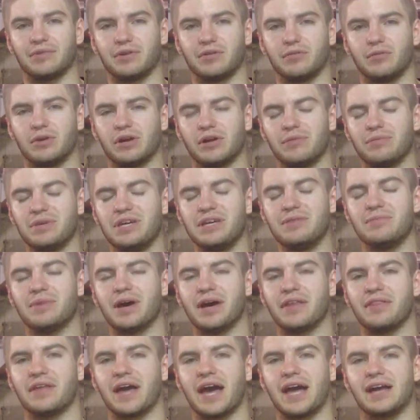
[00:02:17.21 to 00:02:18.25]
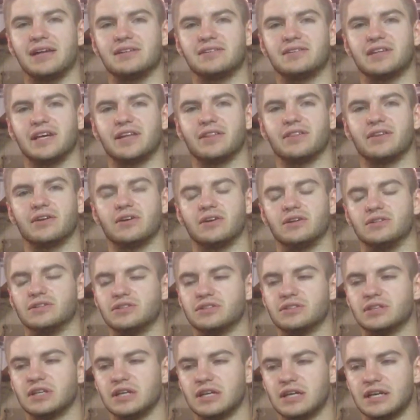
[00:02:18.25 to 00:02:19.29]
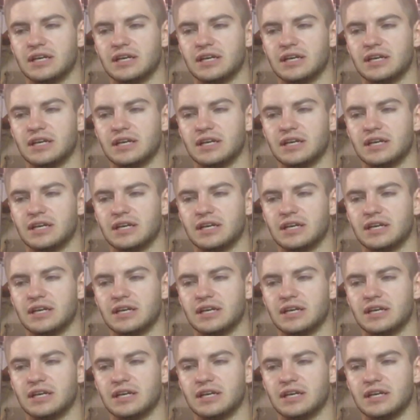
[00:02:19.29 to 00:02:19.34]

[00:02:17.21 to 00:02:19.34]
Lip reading: And what I mean by that is that there's